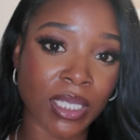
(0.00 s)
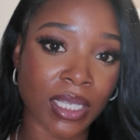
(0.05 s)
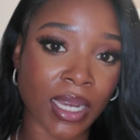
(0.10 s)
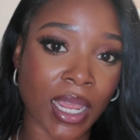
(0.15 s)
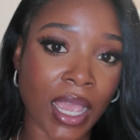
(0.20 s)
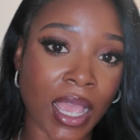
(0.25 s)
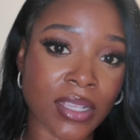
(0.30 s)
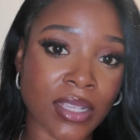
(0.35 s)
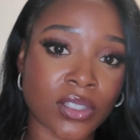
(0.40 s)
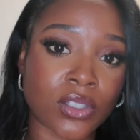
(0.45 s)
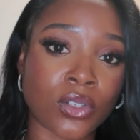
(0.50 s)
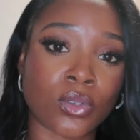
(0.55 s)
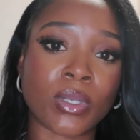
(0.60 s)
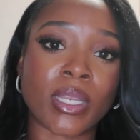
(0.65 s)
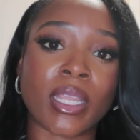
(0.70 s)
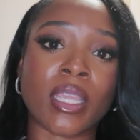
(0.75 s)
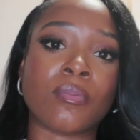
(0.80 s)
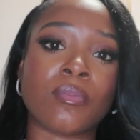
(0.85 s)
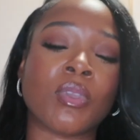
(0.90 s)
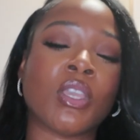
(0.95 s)
It has no
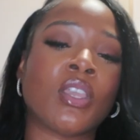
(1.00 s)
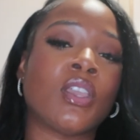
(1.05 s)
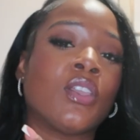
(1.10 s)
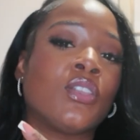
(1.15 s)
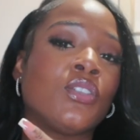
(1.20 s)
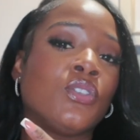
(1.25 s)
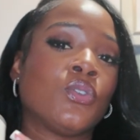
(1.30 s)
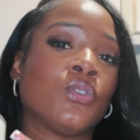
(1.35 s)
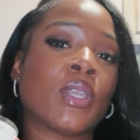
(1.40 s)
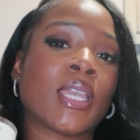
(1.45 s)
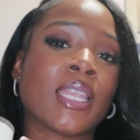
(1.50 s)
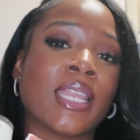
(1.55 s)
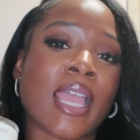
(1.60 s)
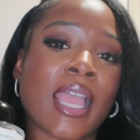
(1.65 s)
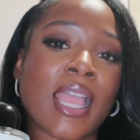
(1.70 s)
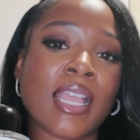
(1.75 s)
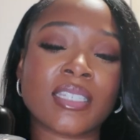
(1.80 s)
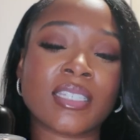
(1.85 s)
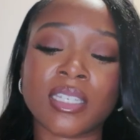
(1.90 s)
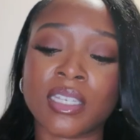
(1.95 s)
name. You can
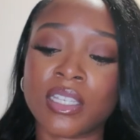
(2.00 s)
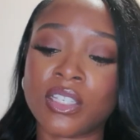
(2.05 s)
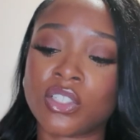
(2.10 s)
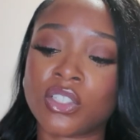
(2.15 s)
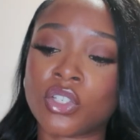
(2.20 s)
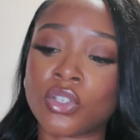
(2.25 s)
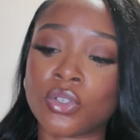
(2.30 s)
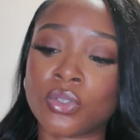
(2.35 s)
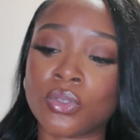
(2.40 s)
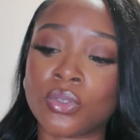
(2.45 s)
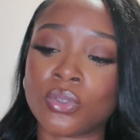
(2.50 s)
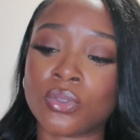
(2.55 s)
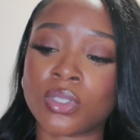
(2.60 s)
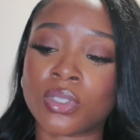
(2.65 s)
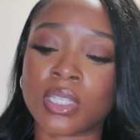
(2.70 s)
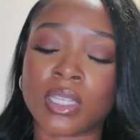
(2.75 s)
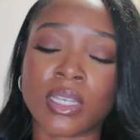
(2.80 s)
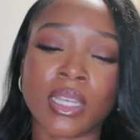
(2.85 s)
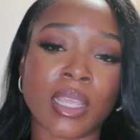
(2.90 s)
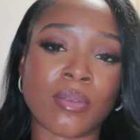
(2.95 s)
actually choose
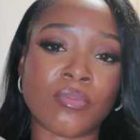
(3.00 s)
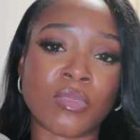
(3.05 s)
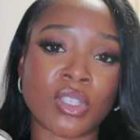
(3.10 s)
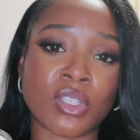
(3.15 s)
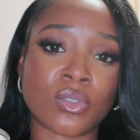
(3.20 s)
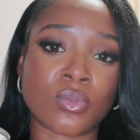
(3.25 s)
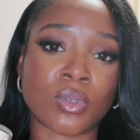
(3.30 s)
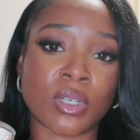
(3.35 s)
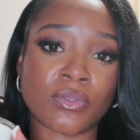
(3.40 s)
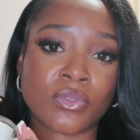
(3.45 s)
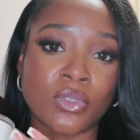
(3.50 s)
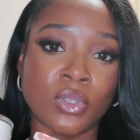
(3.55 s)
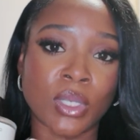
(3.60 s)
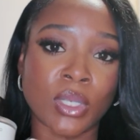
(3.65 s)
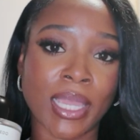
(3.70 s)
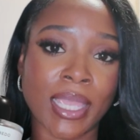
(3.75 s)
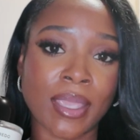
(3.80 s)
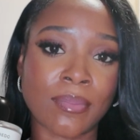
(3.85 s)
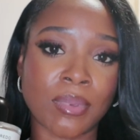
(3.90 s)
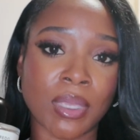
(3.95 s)
to name this whatever you
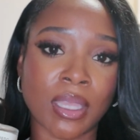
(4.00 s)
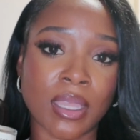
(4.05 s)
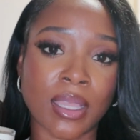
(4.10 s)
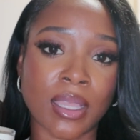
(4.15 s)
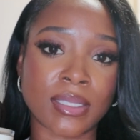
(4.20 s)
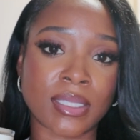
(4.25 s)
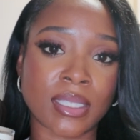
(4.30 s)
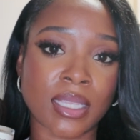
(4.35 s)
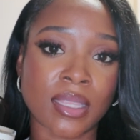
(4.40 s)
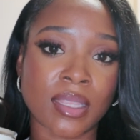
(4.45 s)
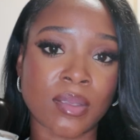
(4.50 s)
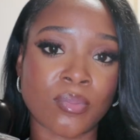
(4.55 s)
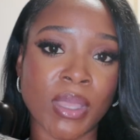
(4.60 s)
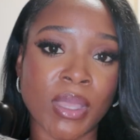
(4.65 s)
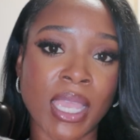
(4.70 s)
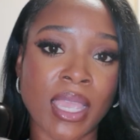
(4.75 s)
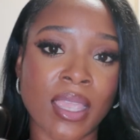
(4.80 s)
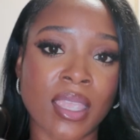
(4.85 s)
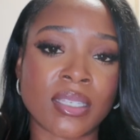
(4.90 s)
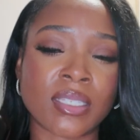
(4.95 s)
like, because in the
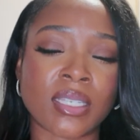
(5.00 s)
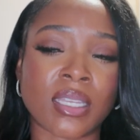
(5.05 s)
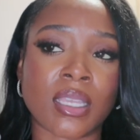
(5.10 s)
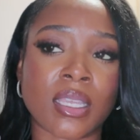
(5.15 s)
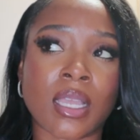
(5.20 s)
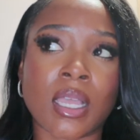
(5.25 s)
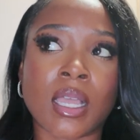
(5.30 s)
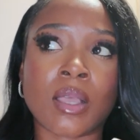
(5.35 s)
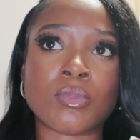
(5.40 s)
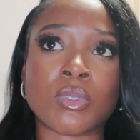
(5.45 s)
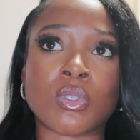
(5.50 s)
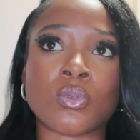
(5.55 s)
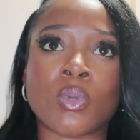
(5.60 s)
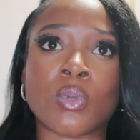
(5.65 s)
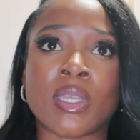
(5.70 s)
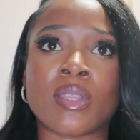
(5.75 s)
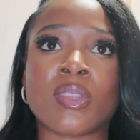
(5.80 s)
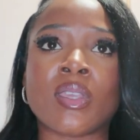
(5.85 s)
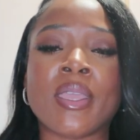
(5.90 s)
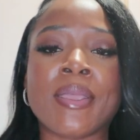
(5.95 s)
package it comes
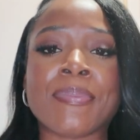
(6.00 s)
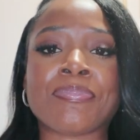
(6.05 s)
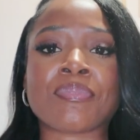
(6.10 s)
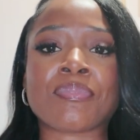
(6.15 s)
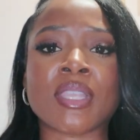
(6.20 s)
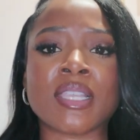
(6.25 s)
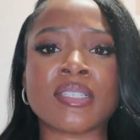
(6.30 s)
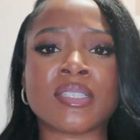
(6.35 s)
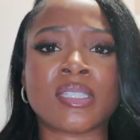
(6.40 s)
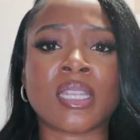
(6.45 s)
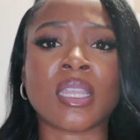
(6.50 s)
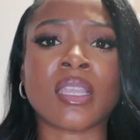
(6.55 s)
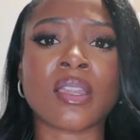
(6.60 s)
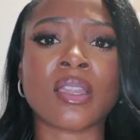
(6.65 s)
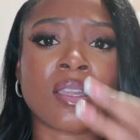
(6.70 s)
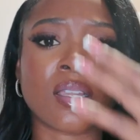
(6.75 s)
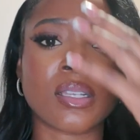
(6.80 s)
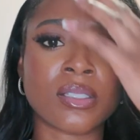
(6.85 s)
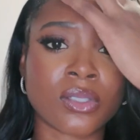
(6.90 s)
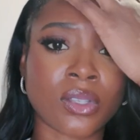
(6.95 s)
with
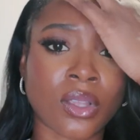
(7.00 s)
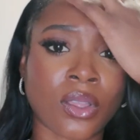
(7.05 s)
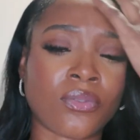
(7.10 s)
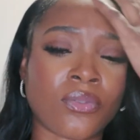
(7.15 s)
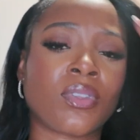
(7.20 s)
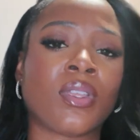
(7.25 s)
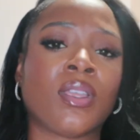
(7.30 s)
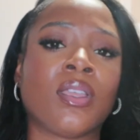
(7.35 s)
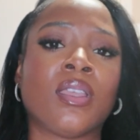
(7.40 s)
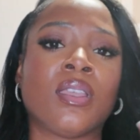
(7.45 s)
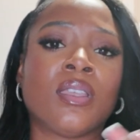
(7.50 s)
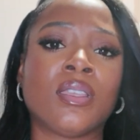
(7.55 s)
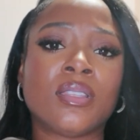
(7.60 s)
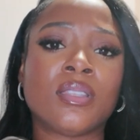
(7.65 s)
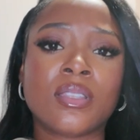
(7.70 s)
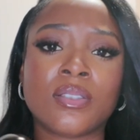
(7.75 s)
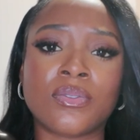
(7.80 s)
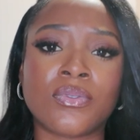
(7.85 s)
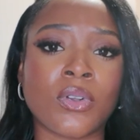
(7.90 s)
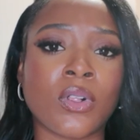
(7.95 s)
stickers of
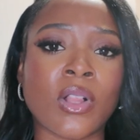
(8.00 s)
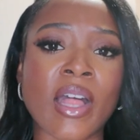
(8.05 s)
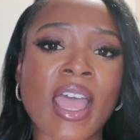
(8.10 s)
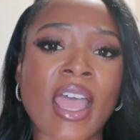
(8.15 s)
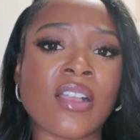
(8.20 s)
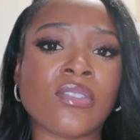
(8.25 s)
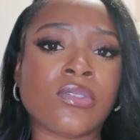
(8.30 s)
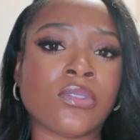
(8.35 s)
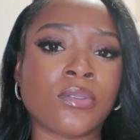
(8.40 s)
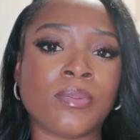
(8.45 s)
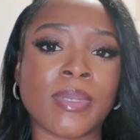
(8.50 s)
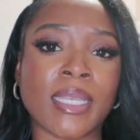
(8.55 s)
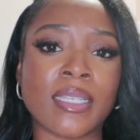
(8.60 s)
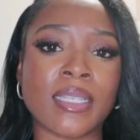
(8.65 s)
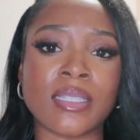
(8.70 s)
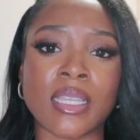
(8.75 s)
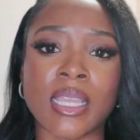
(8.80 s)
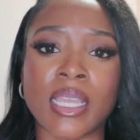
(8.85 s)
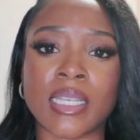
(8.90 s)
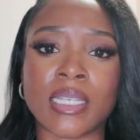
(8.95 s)
the full
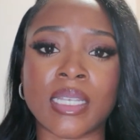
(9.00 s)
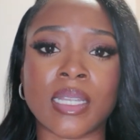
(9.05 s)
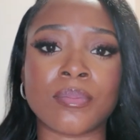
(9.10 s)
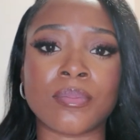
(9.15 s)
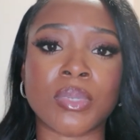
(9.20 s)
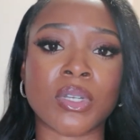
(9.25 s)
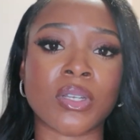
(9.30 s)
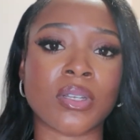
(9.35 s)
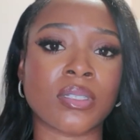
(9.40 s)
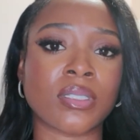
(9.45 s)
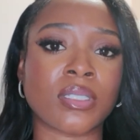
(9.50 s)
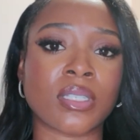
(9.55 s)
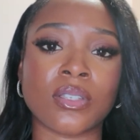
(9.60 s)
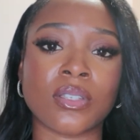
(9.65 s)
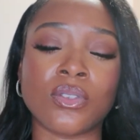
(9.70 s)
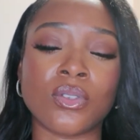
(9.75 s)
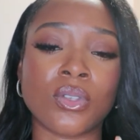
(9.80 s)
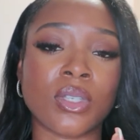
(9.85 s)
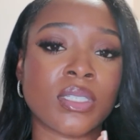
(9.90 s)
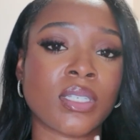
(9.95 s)
alphabet and numbers, and
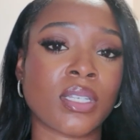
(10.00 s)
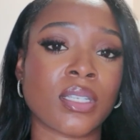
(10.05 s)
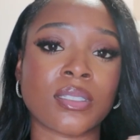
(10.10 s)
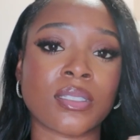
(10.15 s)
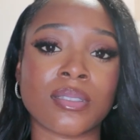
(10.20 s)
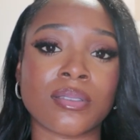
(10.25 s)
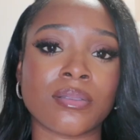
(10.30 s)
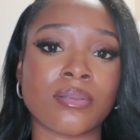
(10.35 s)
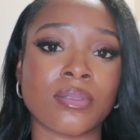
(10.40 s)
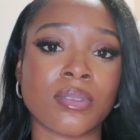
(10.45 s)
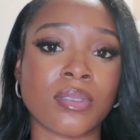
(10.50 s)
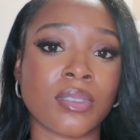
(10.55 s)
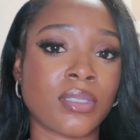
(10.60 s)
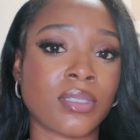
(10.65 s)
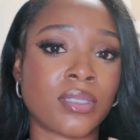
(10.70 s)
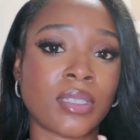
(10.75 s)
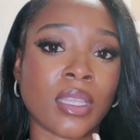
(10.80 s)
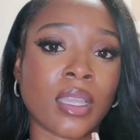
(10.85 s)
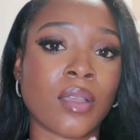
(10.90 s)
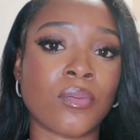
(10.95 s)
you could just
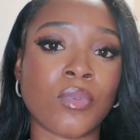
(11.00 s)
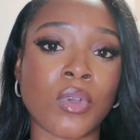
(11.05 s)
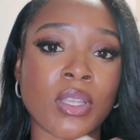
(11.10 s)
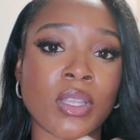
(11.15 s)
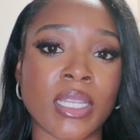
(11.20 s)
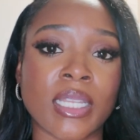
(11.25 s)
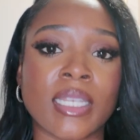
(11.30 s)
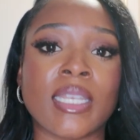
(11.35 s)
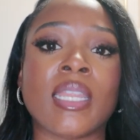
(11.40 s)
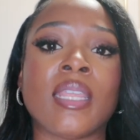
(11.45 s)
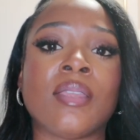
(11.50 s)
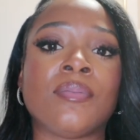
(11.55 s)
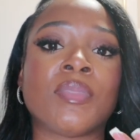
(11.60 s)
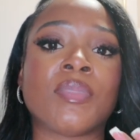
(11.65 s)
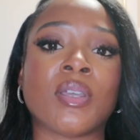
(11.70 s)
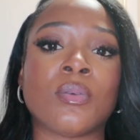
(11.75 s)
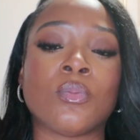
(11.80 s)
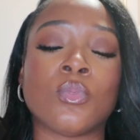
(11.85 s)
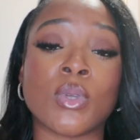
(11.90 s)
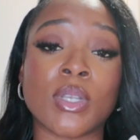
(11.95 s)
stick them on and name
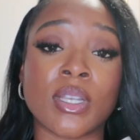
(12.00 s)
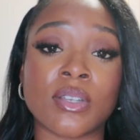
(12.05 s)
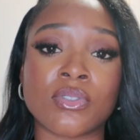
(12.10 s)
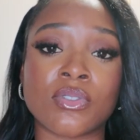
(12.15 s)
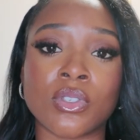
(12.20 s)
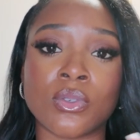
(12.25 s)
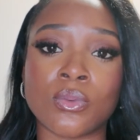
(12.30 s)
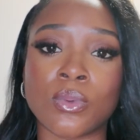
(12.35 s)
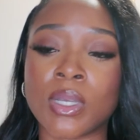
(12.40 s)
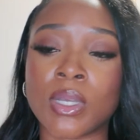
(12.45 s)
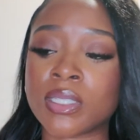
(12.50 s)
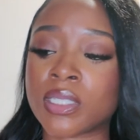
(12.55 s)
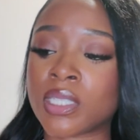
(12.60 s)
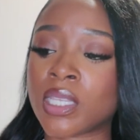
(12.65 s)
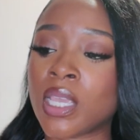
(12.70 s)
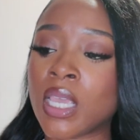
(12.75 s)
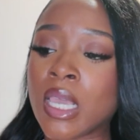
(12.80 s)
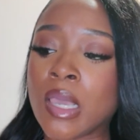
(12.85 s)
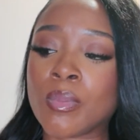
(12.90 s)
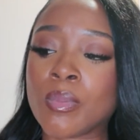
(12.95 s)
them whatever you want.
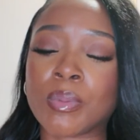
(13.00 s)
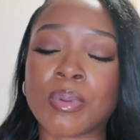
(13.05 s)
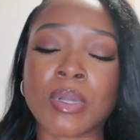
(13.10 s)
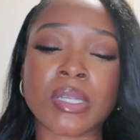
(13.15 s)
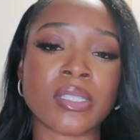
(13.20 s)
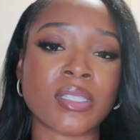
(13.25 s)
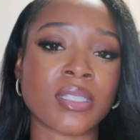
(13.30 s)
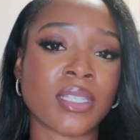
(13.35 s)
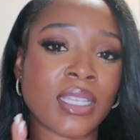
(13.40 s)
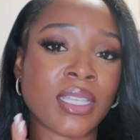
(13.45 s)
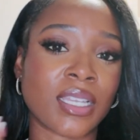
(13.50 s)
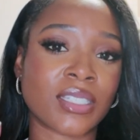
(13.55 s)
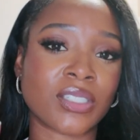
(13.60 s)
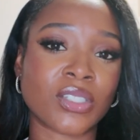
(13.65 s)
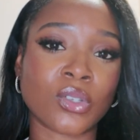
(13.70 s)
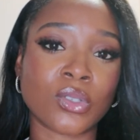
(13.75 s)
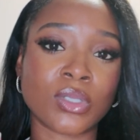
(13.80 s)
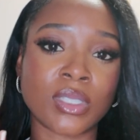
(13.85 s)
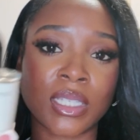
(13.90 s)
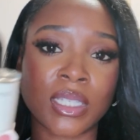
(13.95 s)
But personally, I
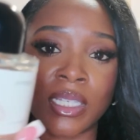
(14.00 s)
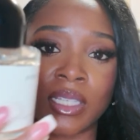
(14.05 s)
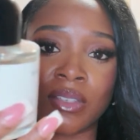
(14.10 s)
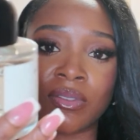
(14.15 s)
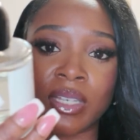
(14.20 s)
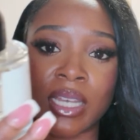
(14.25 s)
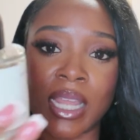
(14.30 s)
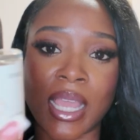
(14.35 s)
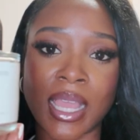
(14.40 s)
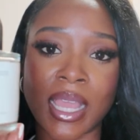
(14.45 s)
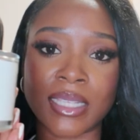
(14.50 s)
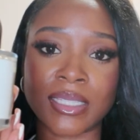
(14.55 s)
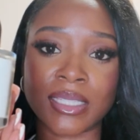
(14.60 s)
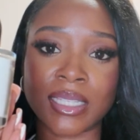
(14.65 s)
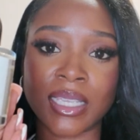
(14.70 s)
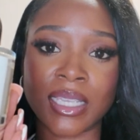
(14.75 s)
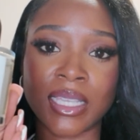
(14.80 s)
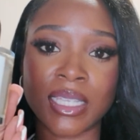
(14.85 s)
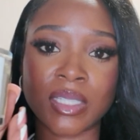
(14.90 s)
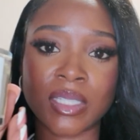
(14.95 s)
chose to leave it as
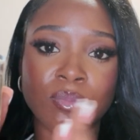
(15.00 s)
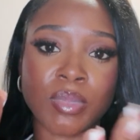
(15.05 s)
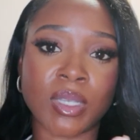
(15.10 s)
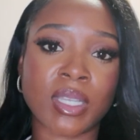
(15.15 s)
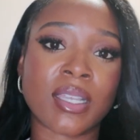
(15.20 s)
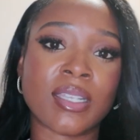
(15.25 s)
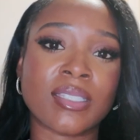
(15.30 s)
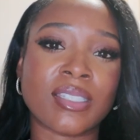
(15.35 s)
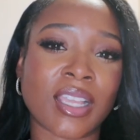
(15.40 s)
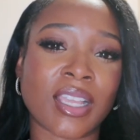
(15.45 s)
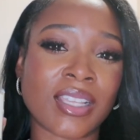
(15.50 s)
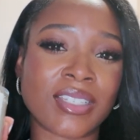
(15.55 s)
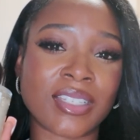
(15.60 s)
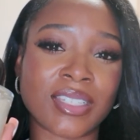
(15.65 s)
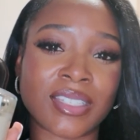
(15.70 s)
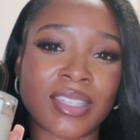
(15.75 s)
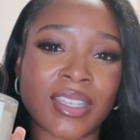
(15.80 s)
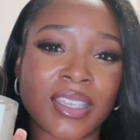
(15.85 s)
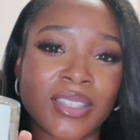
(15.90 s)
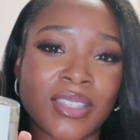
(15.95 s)
is because I
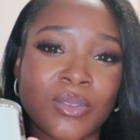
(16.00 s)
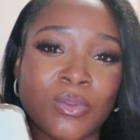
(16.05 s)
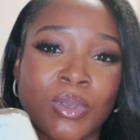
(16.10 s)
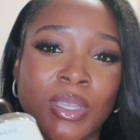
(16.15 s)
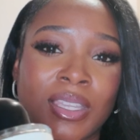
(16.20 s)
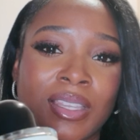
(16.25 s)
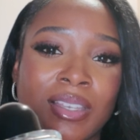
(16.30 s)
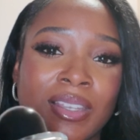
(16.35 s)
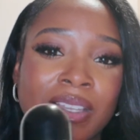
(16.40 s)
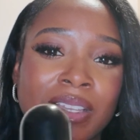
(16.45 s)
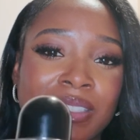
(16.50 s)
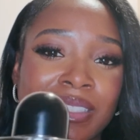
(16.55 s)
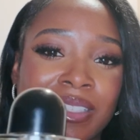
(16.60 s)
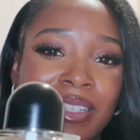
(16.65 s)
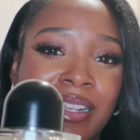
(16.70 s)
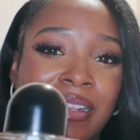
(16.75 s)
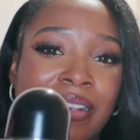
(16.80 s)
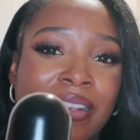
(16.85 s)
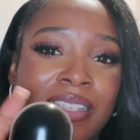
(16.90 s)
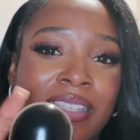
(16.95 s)
just like the way it looks.
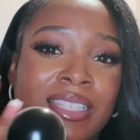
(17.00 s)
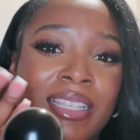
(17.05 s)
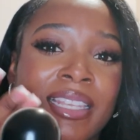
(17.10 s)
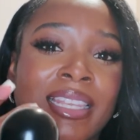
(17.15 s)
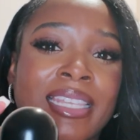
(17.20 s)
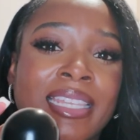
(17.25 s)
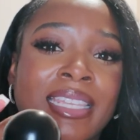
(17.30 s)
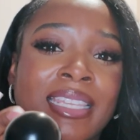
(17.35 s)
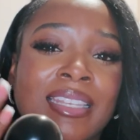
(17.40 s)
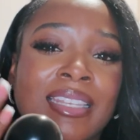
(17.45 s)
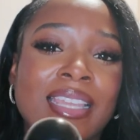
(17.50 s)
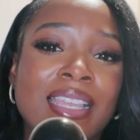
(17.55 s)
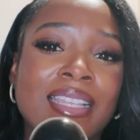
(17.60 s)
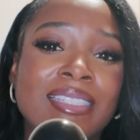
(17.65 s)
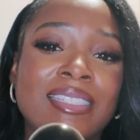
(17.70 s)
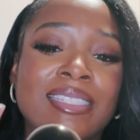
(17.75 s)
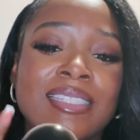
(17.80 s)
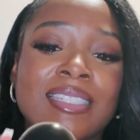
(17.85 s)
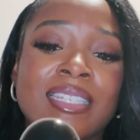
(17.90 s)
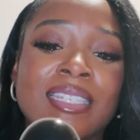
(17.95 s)
It looks clean and
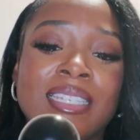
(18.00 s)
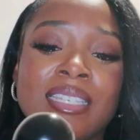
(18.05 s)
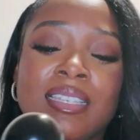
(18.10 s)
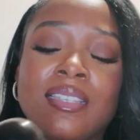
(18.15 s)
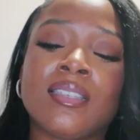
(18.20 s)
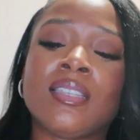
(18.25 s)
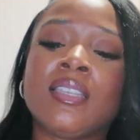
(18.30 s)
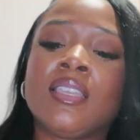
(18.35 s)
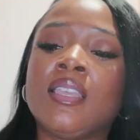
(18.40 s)
sleek.